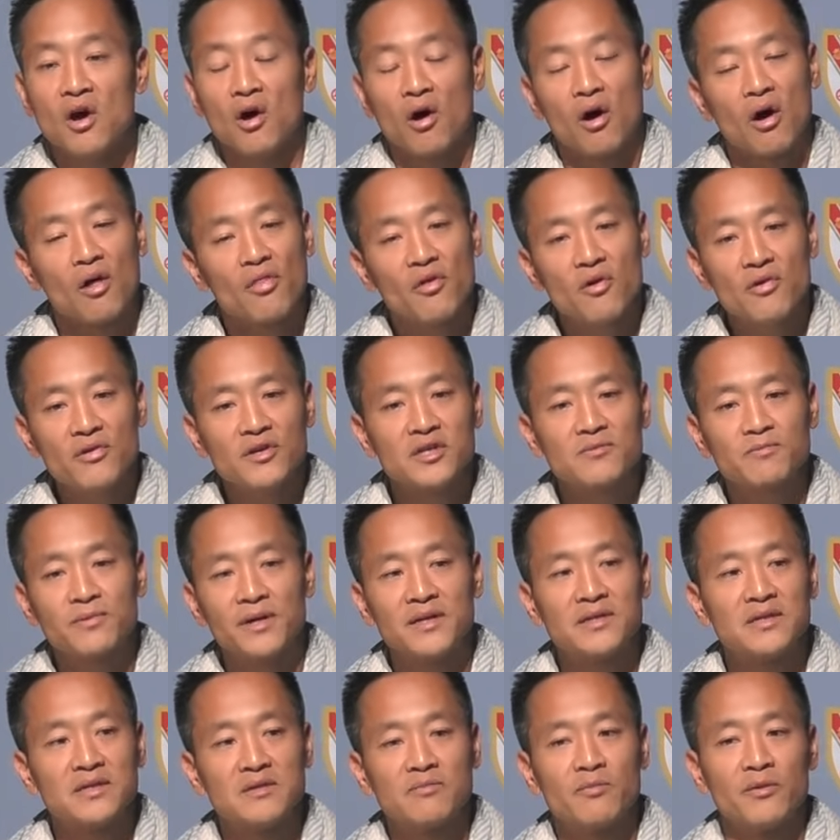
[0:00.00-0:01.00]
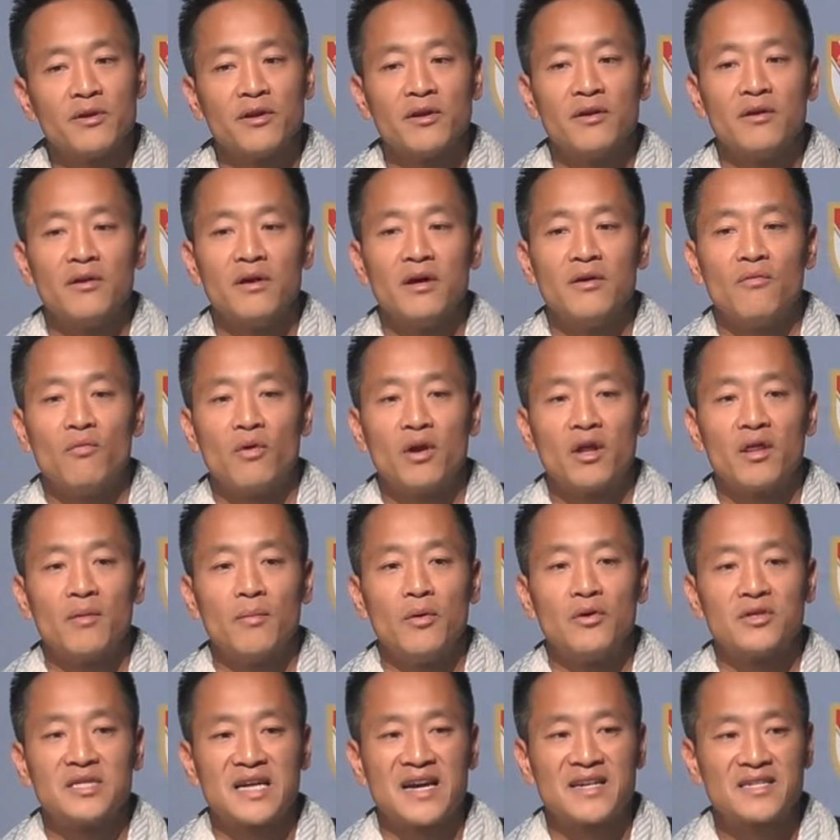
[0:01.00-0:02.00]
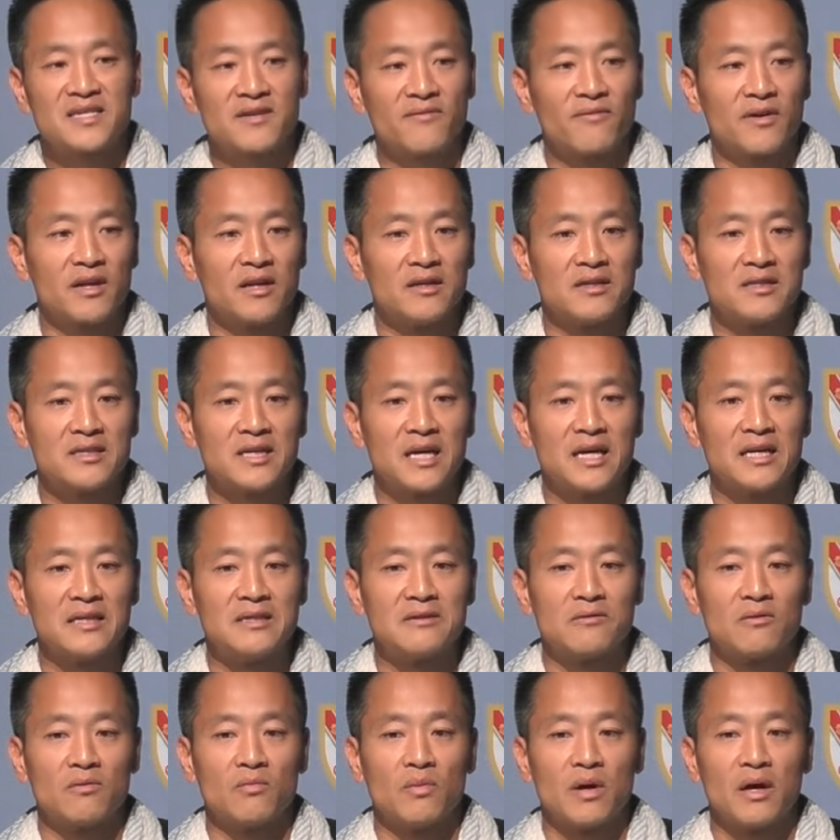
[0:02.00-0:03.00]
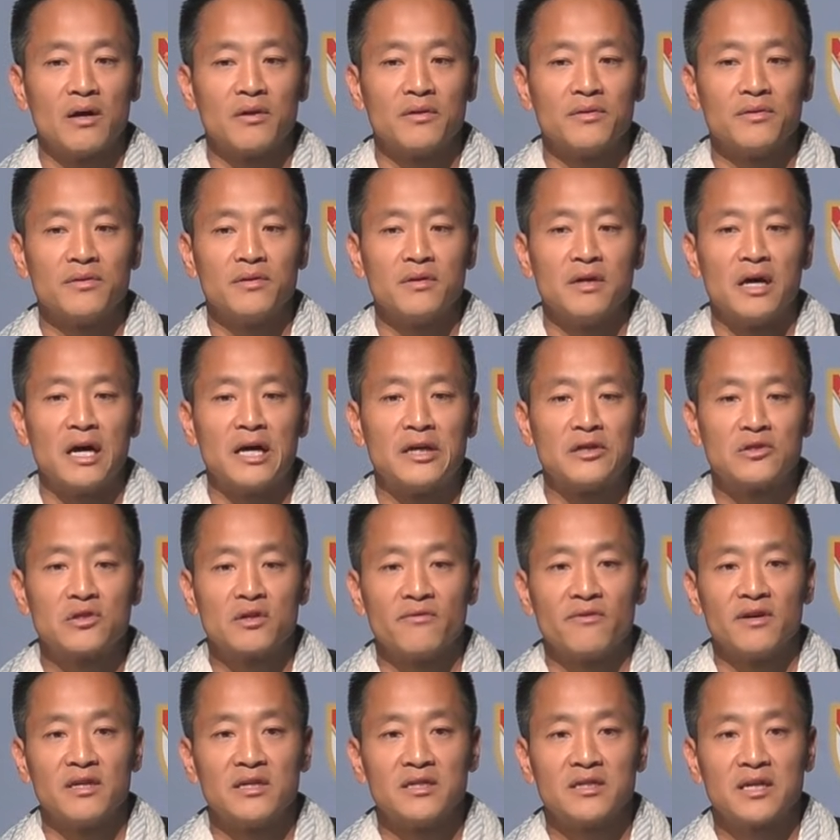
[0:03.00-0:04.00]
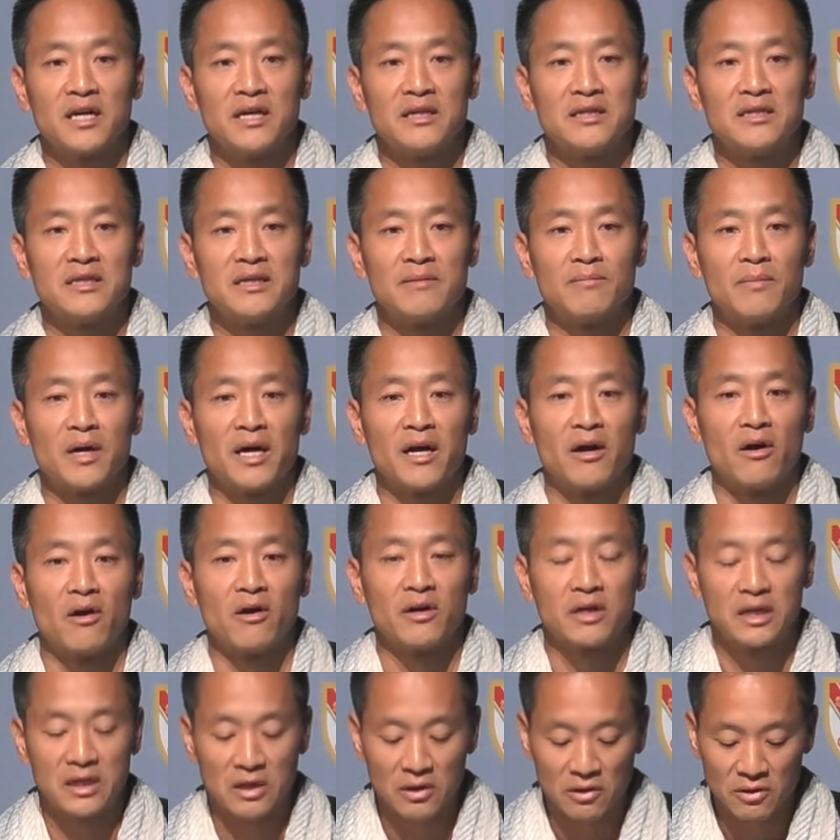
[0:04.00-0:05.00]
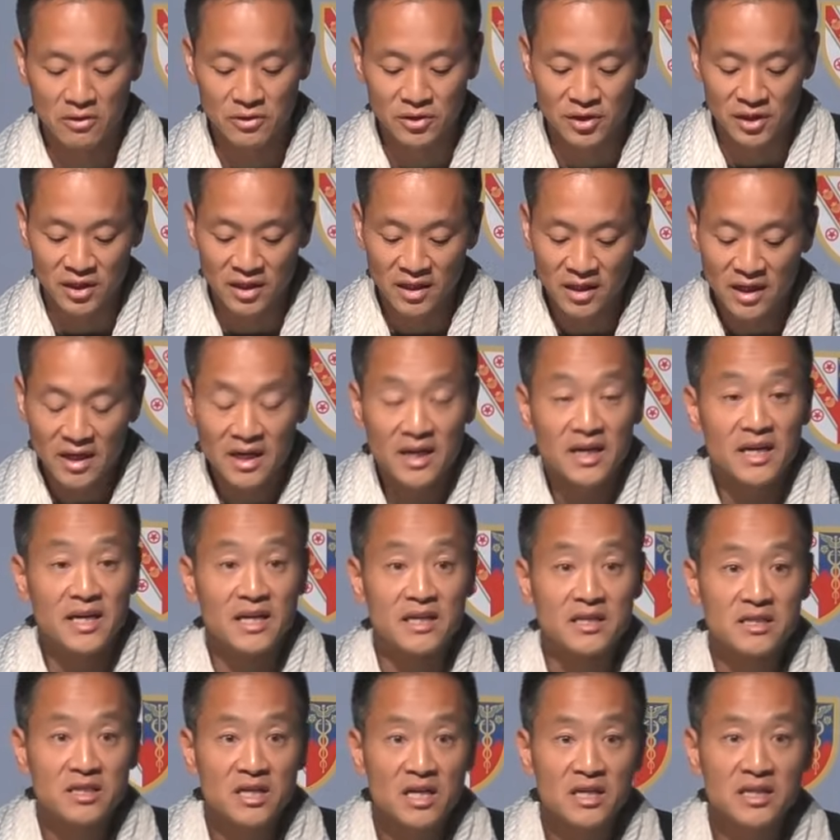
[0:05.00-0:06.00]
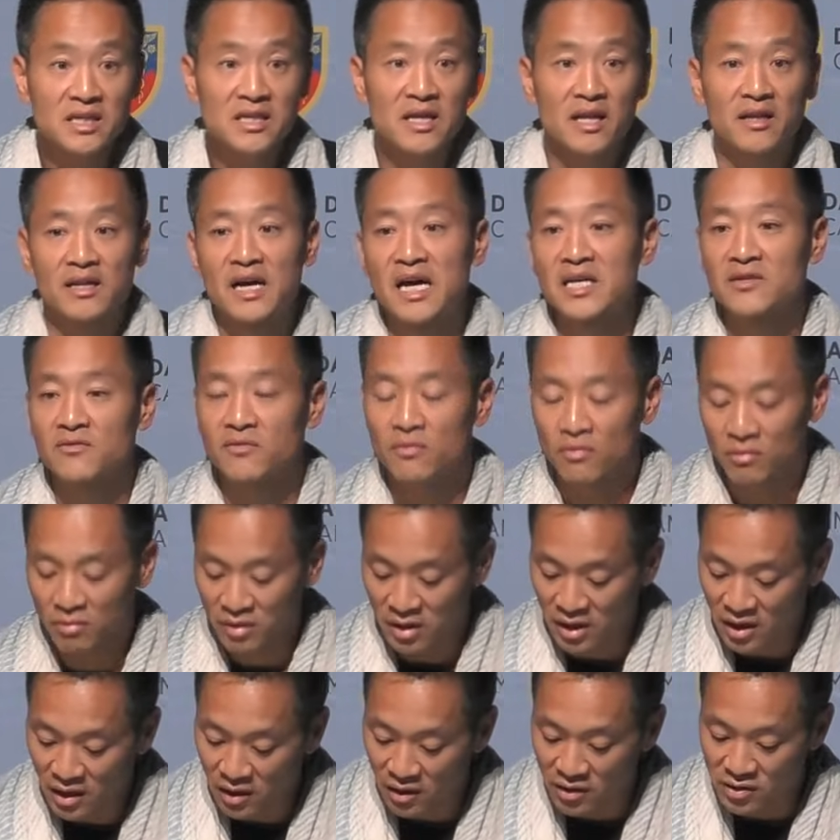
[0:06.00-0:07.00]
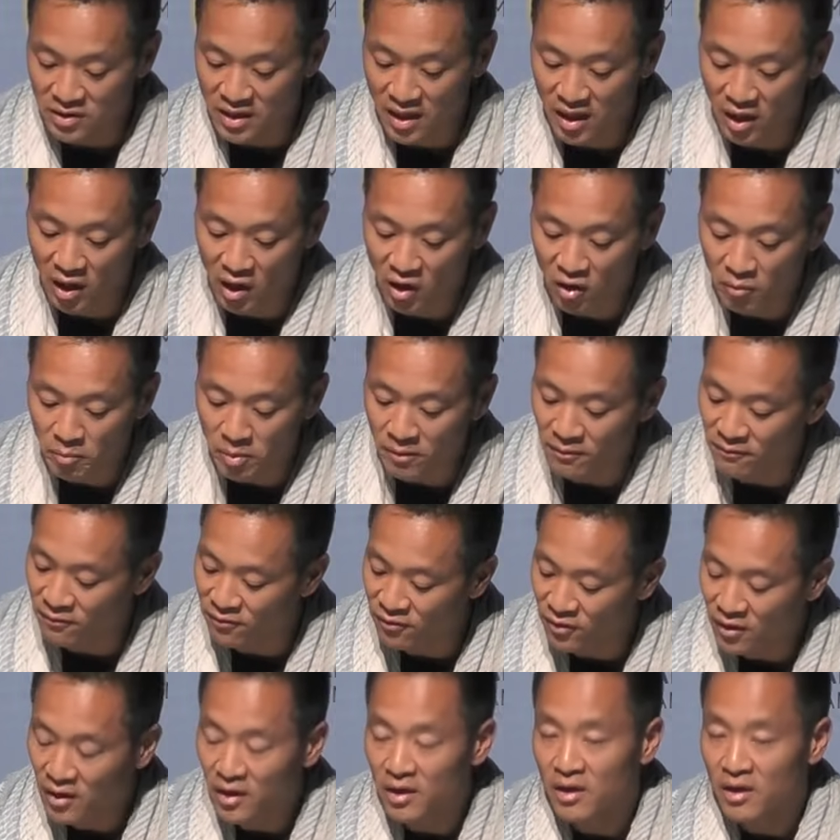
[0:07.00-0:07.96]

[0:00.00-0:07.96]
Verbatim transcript: Although this place has been one of the most excavated sites or well uh, surveyed sites in Maya archaeology, it's just in the last few years that a group of